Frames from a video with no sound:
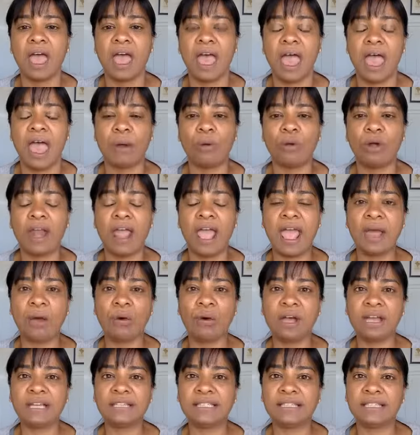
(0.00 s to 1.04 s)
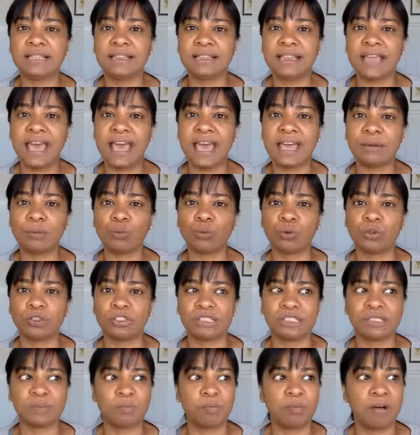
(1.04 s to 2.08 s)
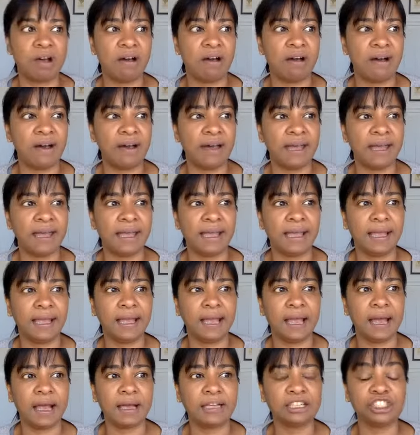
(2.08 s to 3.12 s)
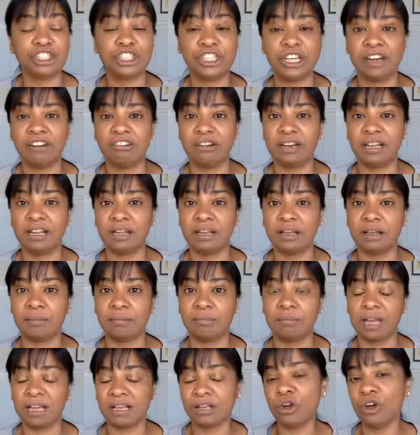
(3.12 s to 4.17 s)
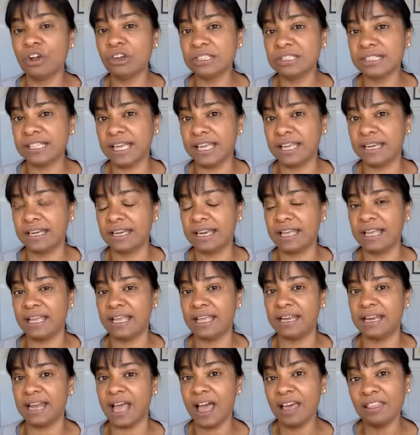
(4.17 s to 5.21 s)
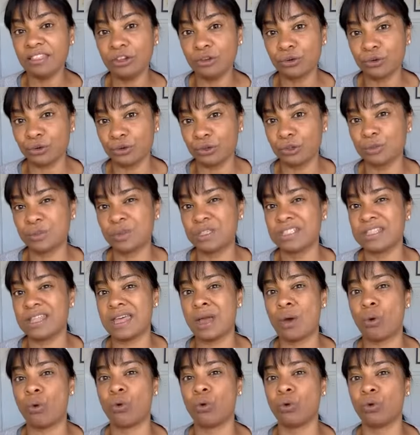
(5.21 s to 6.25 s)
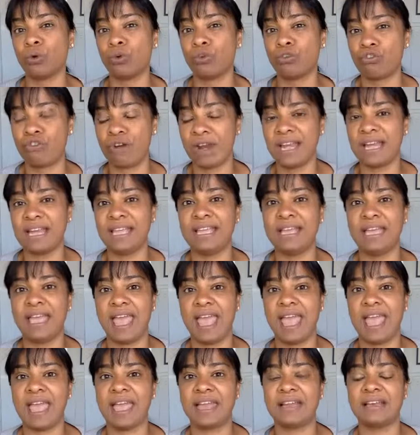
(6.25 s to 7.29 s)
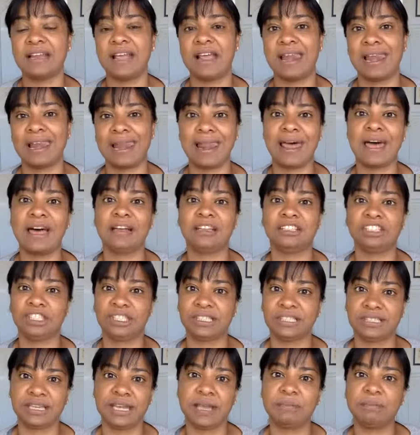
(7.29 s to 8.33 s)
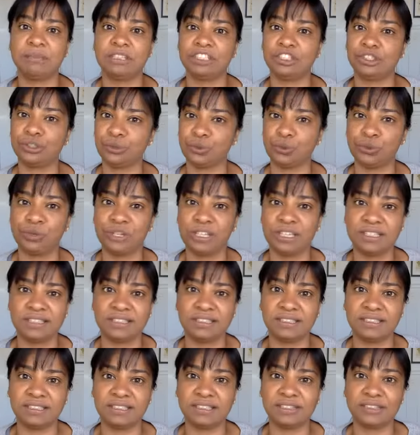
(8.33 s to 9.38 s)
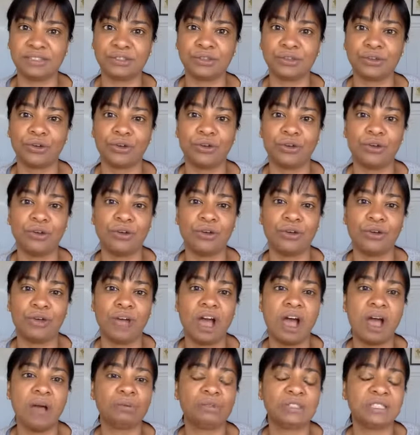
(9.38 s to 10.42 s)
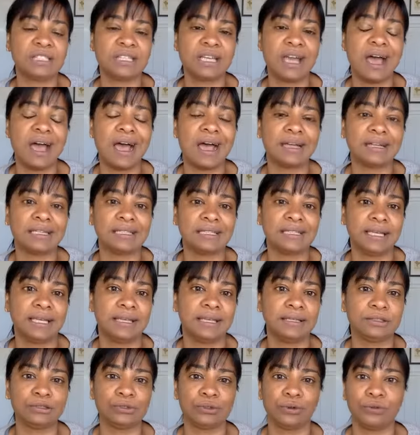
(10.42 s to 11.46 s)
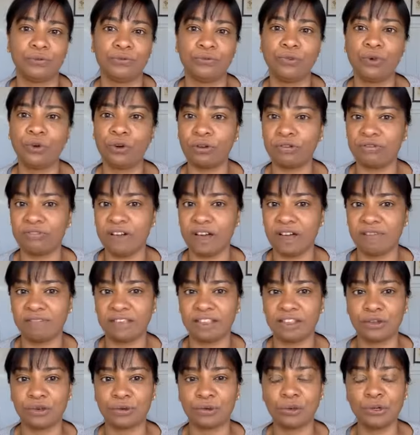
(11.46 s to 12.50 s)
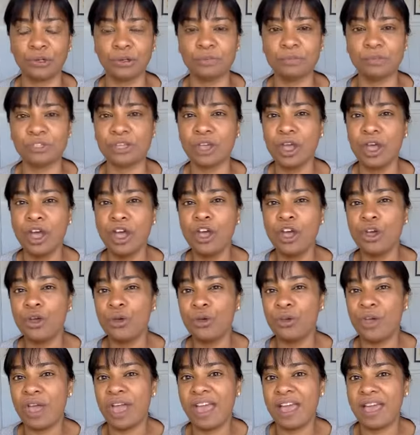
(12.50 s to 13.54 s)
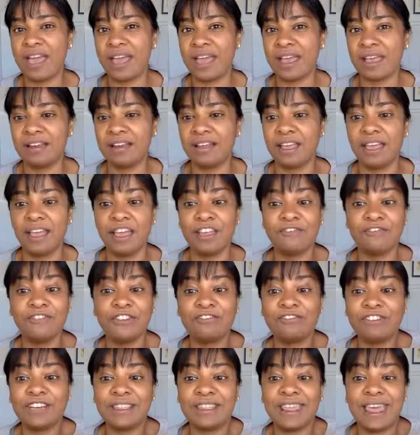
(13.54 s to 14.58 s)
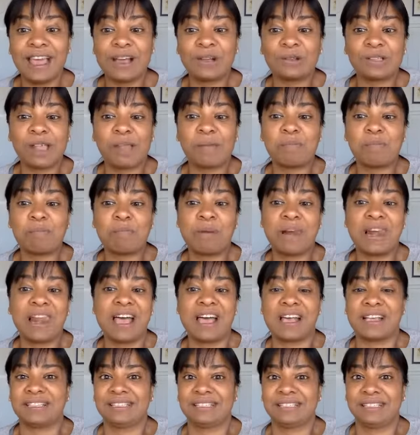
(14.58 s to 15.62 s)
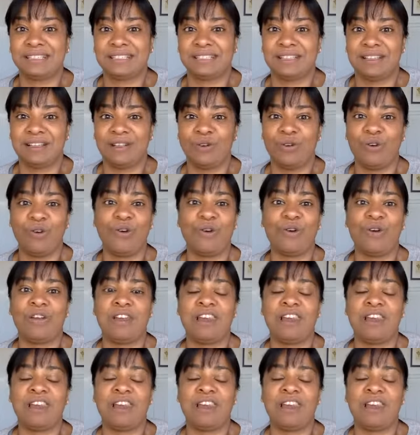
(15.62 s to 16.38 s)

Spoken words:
And how I did that was by sharing my content in other groups that already had large established audiences. So I was targeting sort of 4 or 5 other groups who had 50,000 plus or